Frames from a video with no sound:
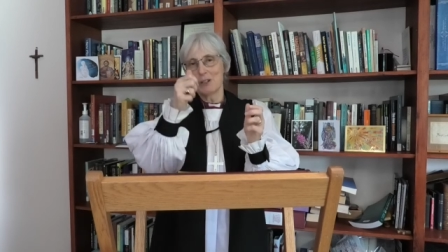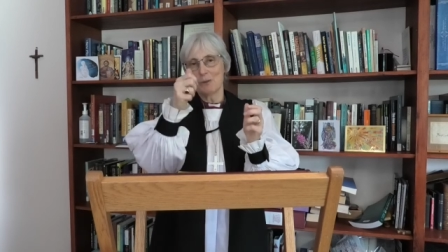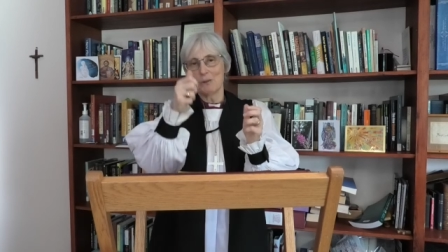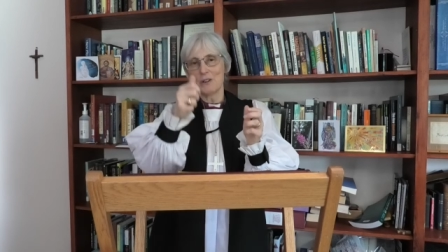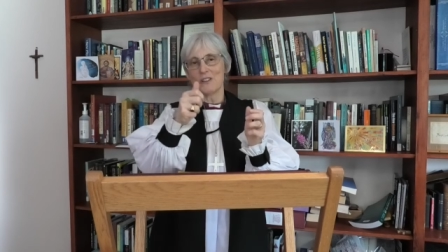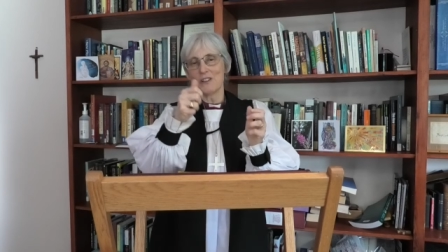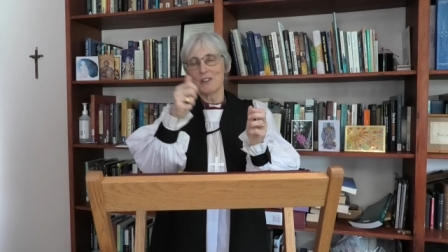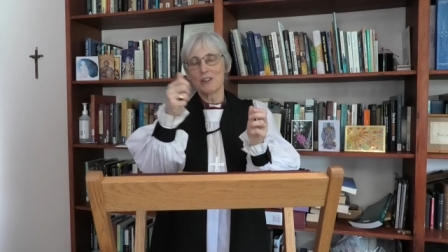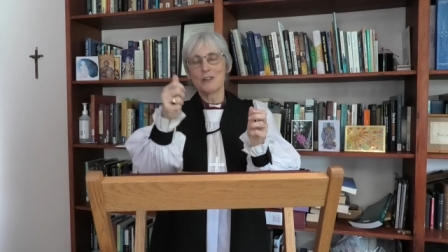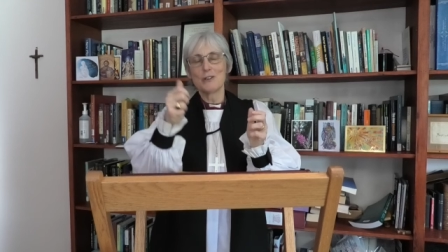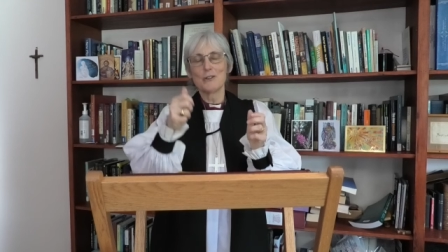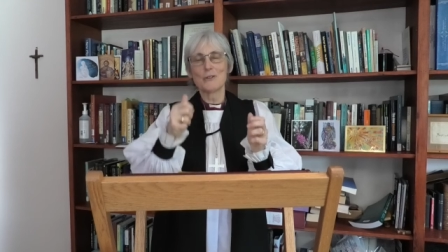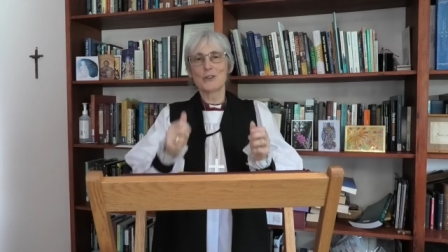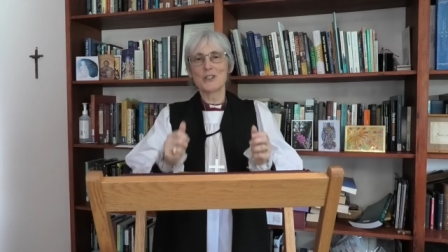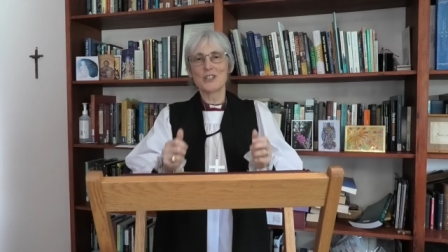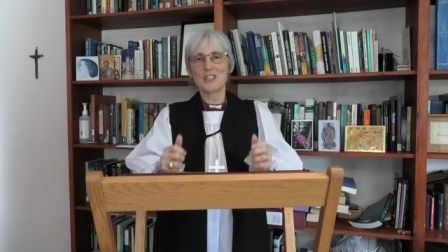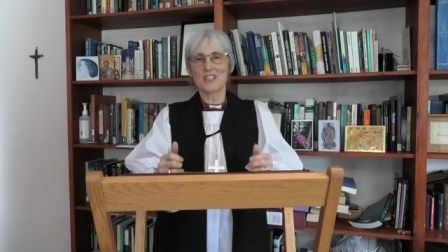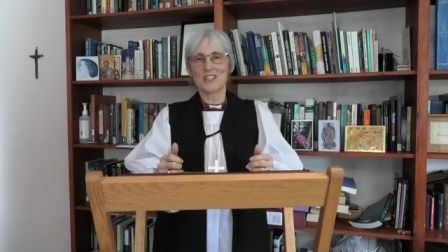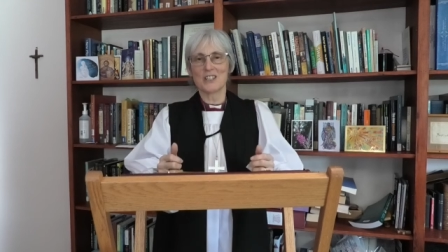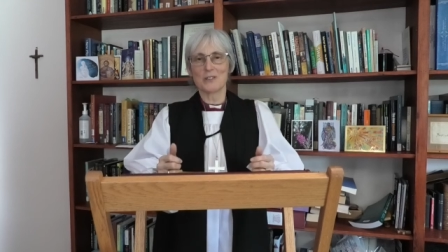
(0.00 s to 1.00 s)
with and
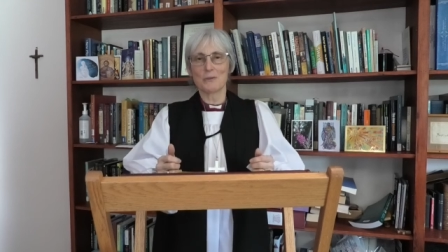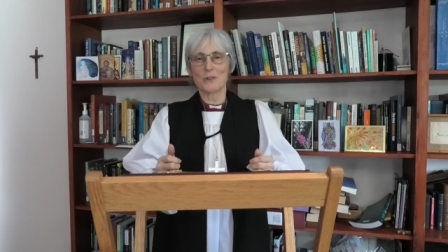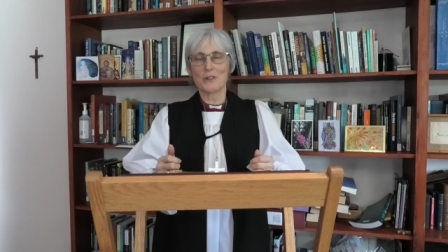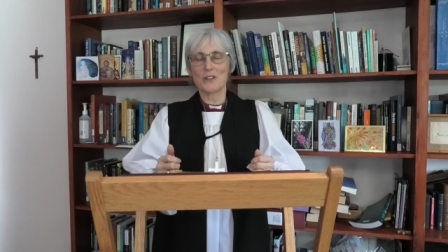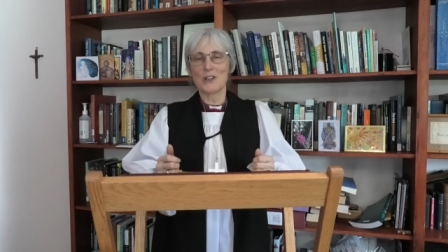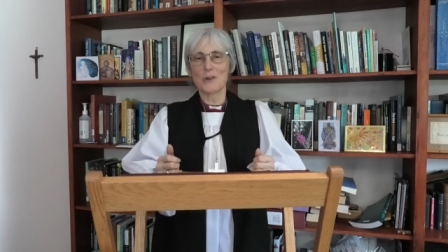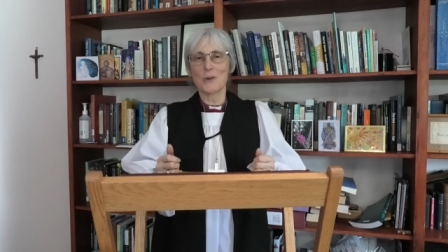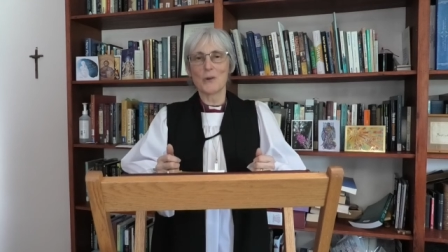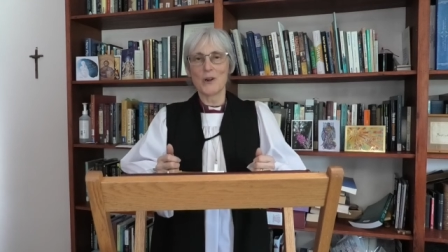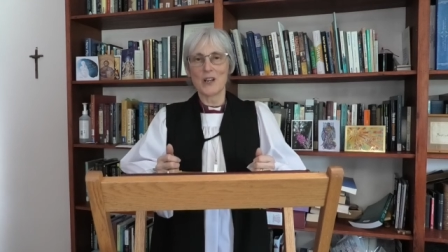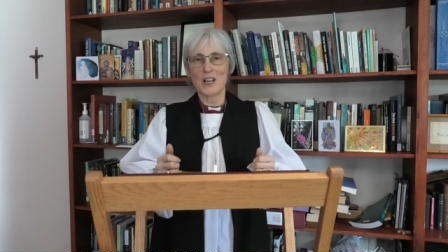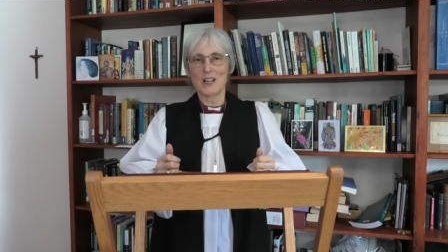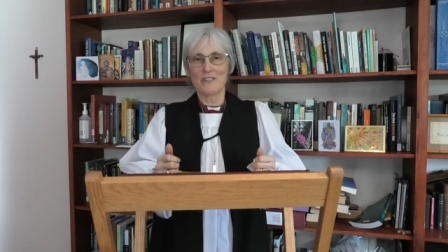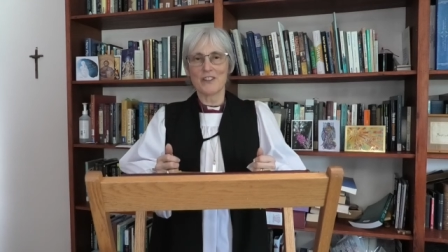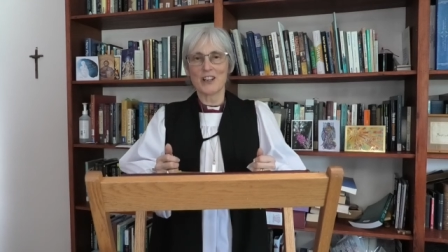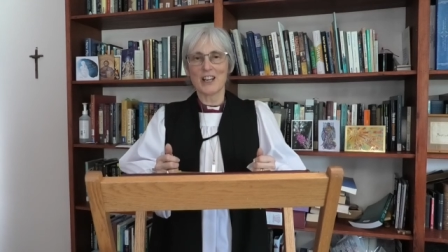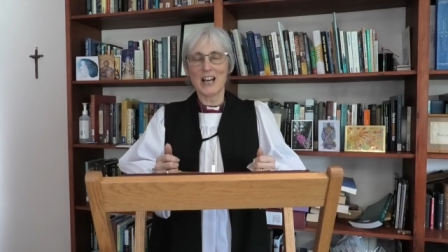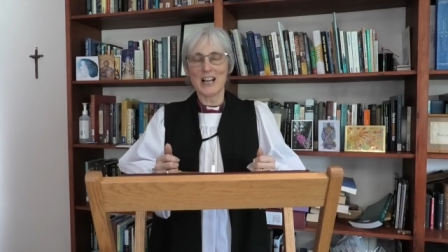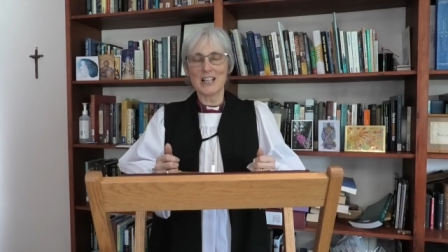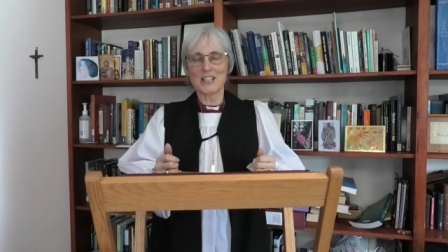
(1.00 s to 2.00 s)
anointed with the oil of the
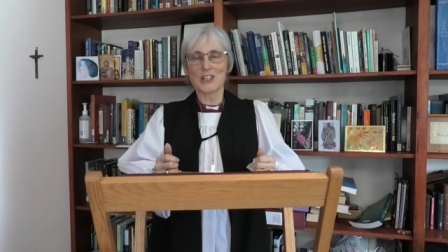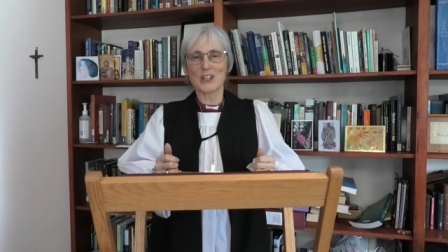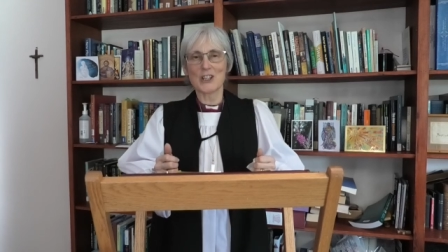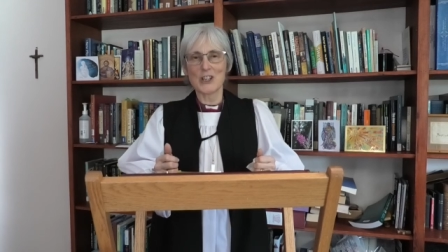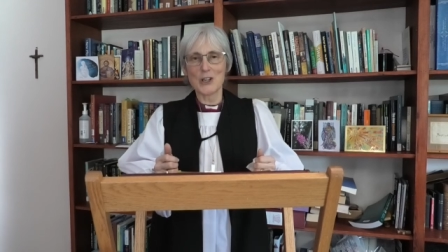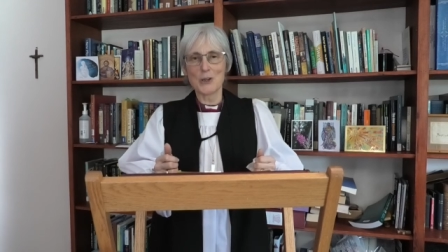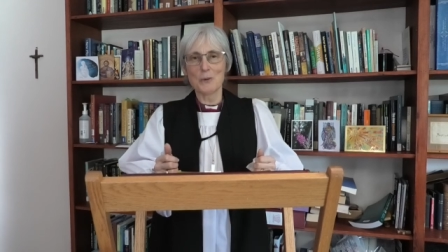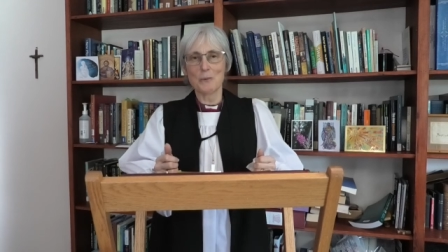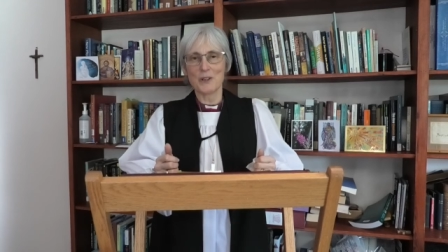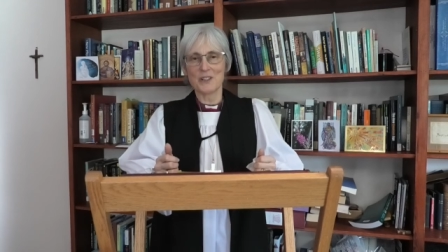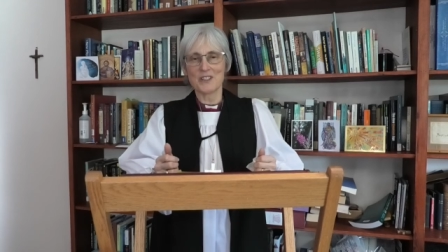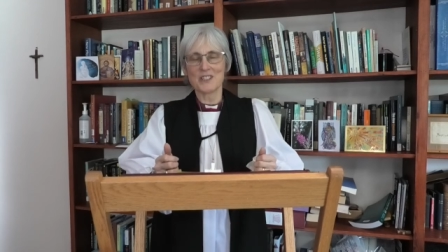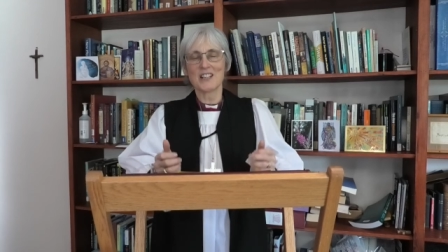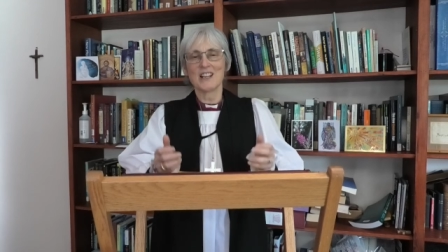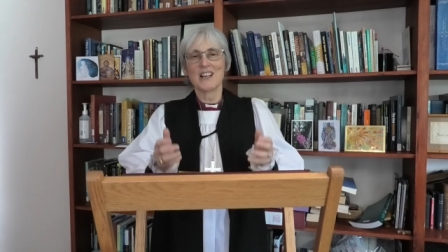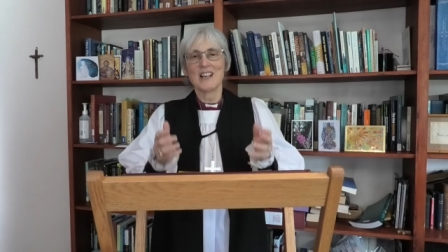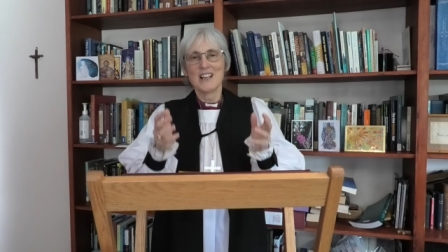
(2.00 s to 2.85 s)
catechumens